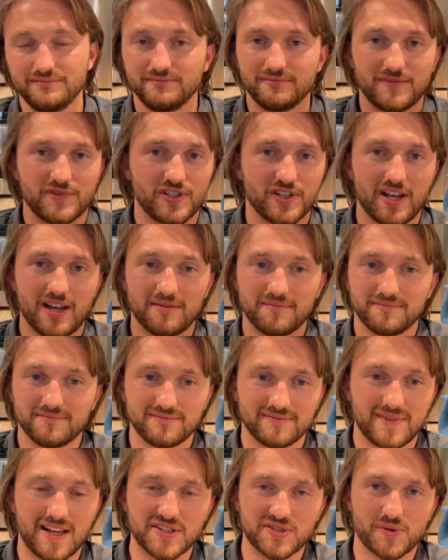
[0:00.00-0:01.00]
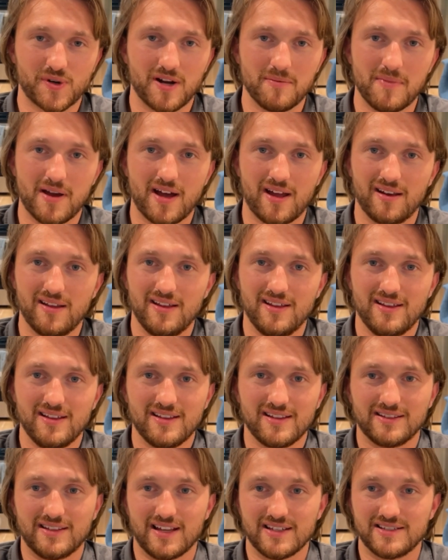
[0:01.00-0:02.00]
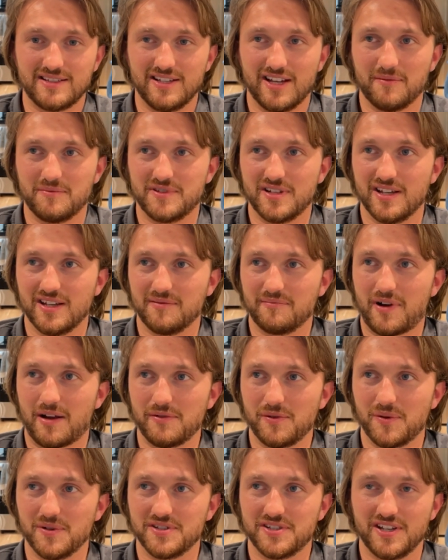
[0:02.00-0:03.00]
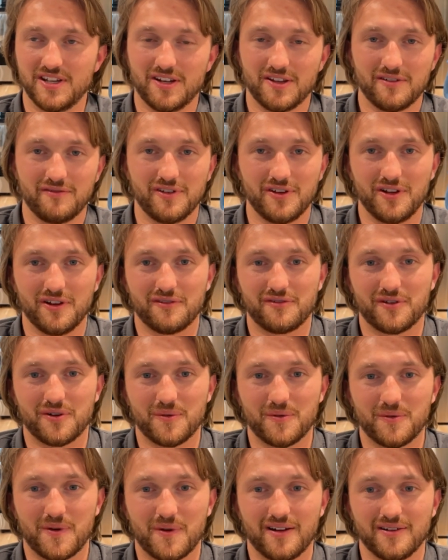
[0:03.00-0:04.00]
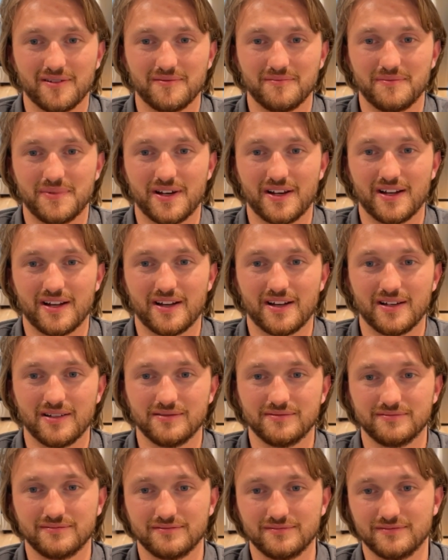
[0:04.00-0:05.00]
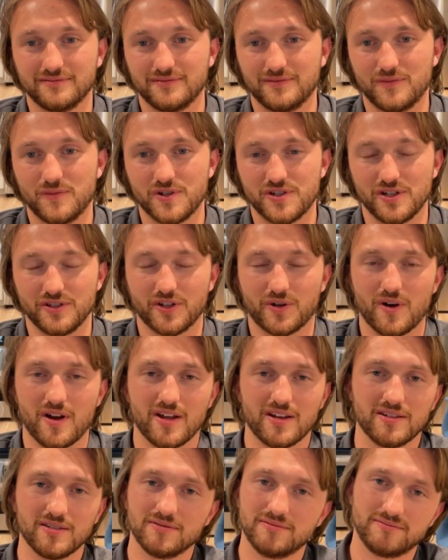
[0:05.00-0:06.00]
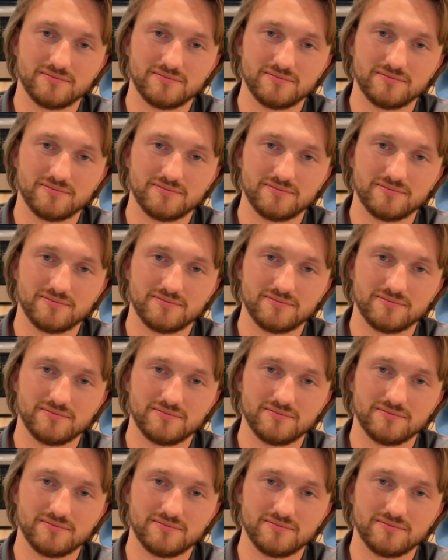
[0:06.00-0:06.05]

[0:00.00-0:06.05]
So yeah, that's where I'm at. That's the update. Probably won't see another video for a while, but we're still on the grind,